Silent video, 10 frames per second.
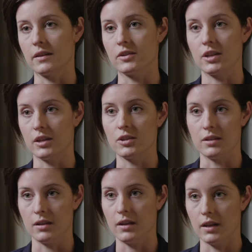on
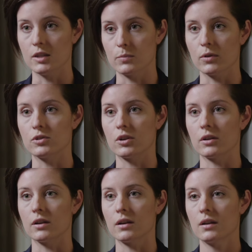education is pro
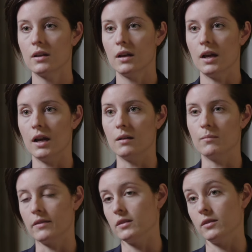charter,
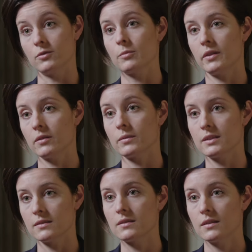um, I think those would be their
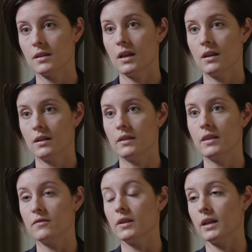reasons. Okay. And
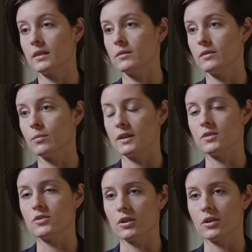they feel like the, the rise in